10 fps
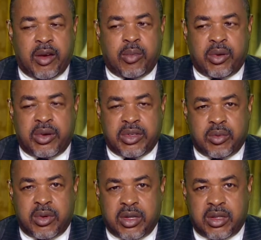Amber
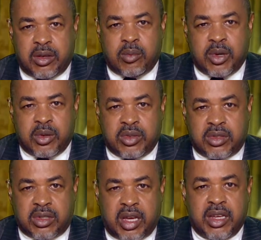is one of the
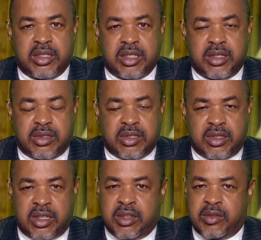most
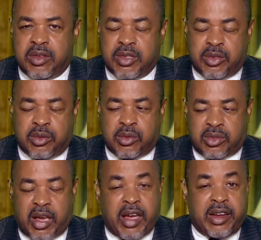conscientious
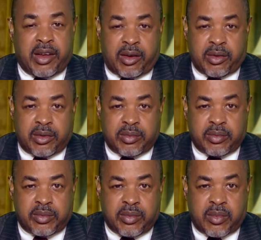individuals I know,
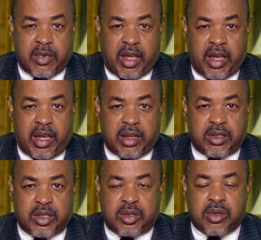
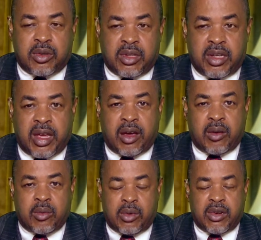and she certainly
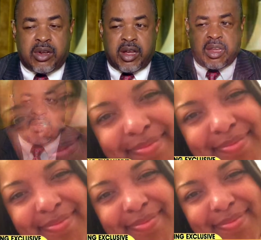would not have
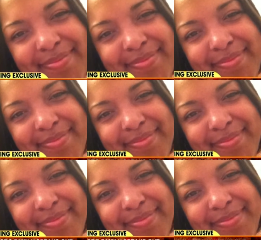done
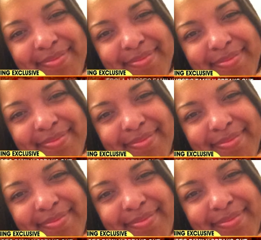anything to
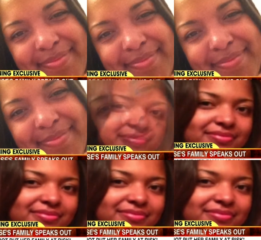put the
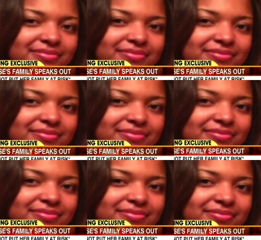other passengers
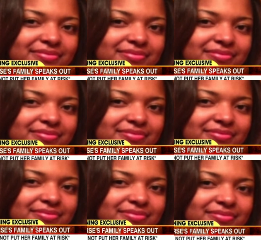on that plane
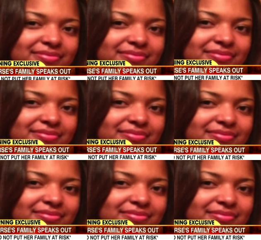or her family
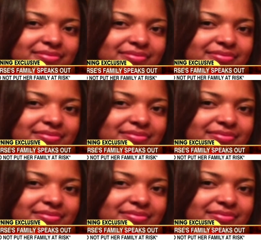at risk.